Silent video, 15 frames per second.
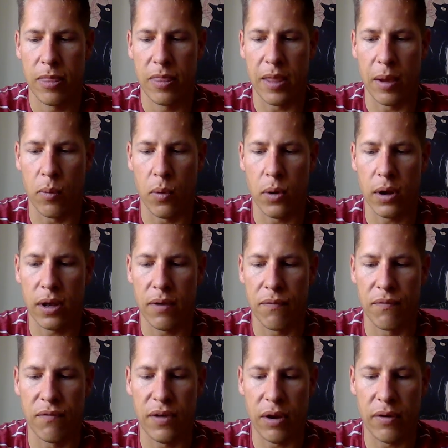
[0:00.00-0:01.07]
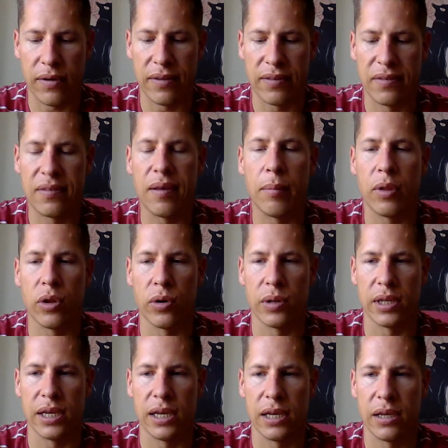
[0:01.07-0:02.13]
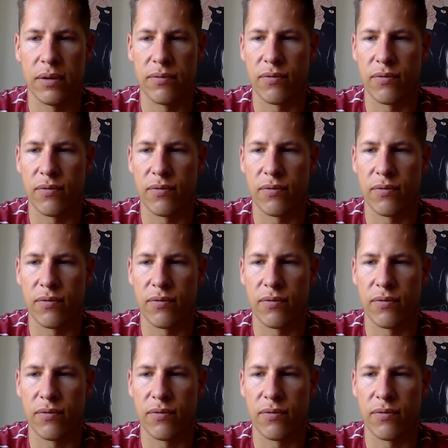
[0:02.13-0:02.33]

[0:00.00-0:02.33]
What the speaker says: They work very similarly